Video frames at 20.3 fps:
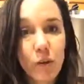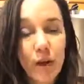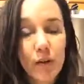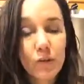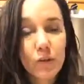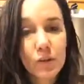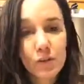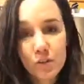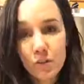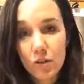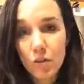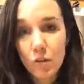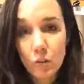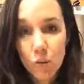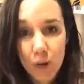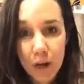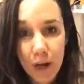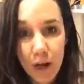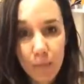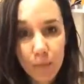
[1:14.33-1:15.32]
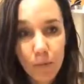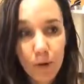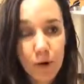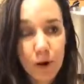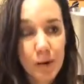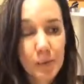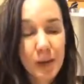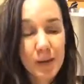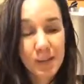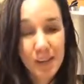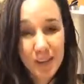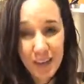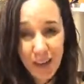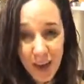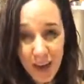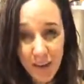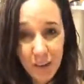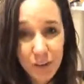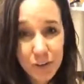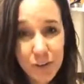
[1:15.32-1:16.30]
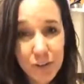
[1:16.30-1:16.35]
Every single workout program has a
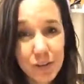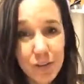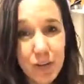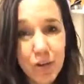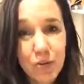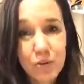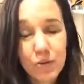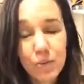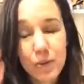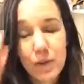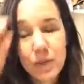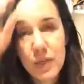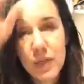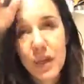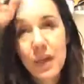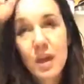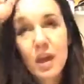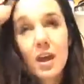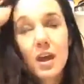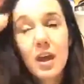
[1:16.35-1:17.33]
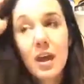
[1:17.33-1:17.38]
calendar that goes with it.